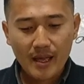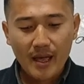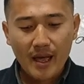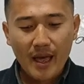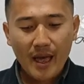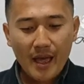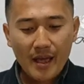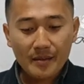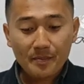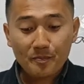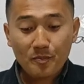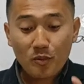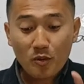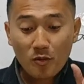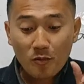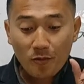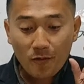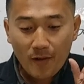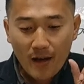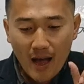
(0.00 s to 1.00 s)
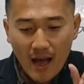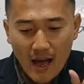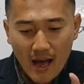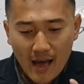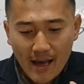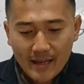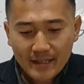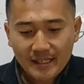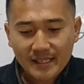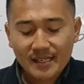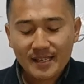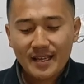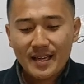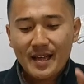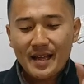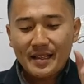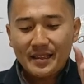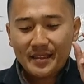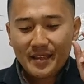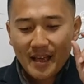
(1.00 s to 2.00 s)
and provides
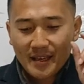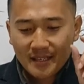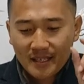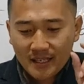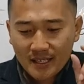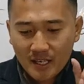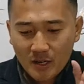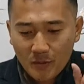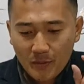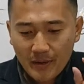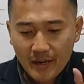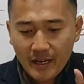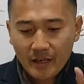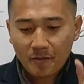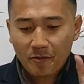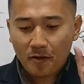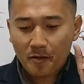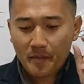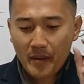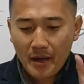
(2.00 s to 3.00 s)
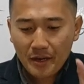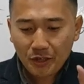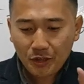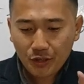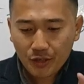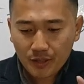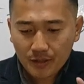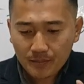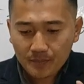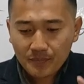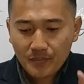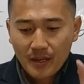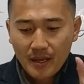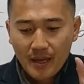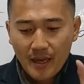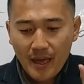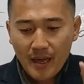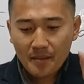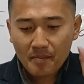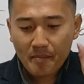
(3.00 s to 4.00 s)
necessary information
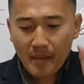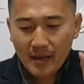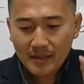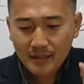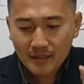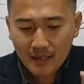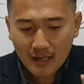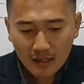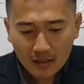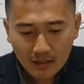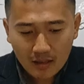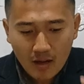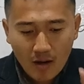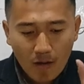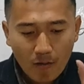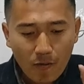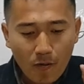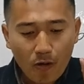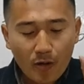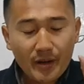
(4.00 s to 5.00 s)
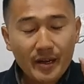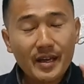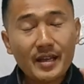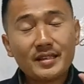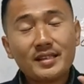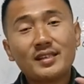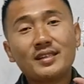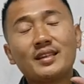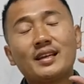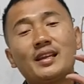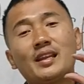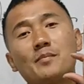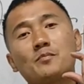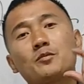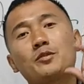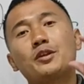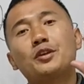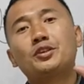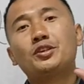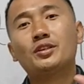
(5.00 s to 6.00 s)
and material for its
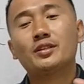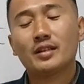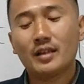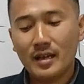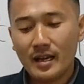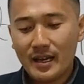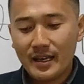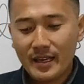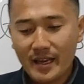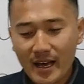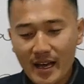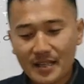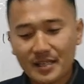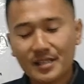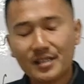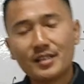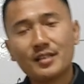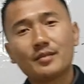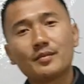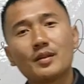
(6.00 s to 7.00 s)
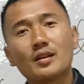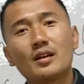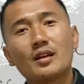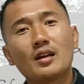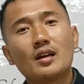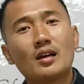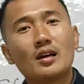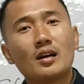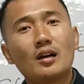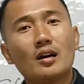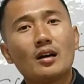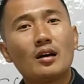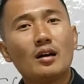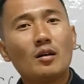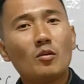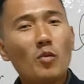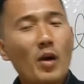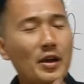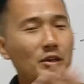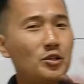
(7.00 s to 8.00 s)
deliberation. Yes.
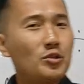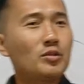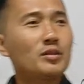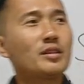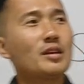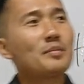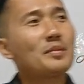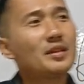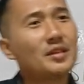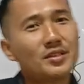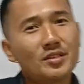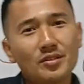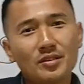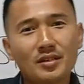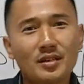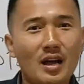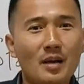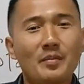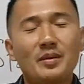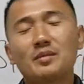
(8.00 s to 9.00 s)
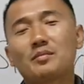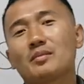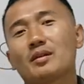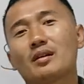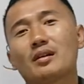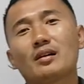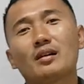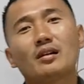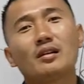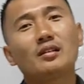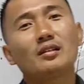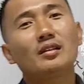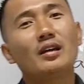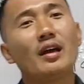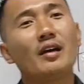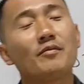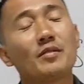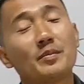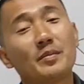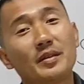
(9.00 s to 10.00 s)
Why should the ministers come and
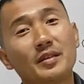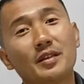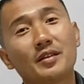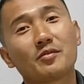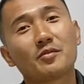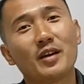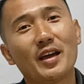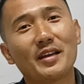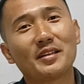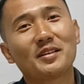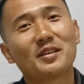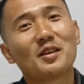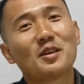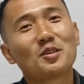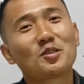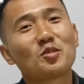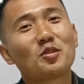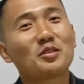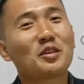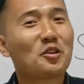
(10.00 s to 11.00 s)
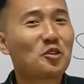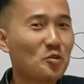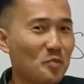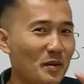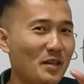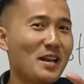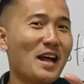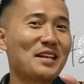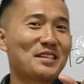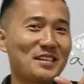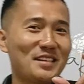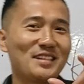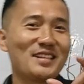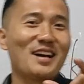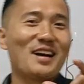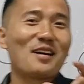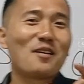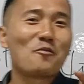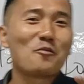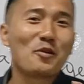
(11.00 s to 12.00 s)
have a meeting, right? So there should be an
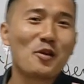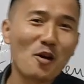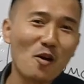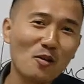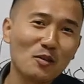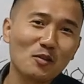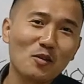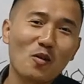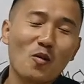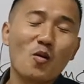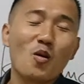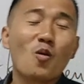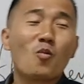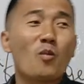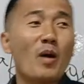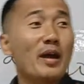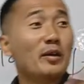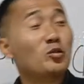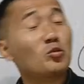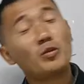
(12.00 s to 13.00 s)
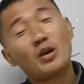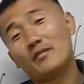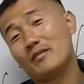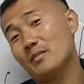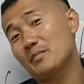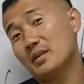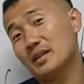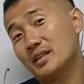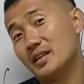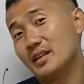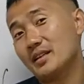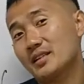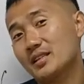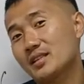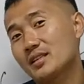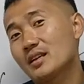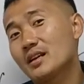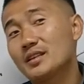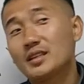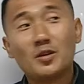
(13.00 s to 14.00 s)
agenda. We all know. Why do we have
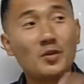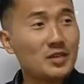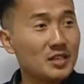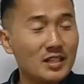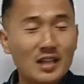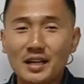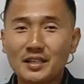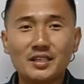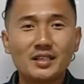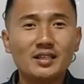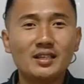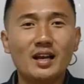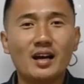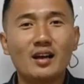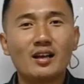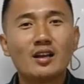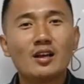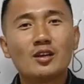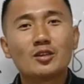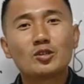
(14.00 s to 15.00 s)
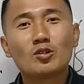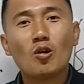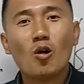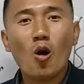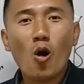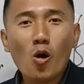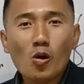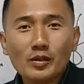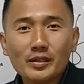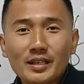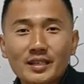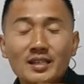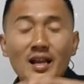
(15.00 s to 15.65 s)
meetings? There is an agenda. So all this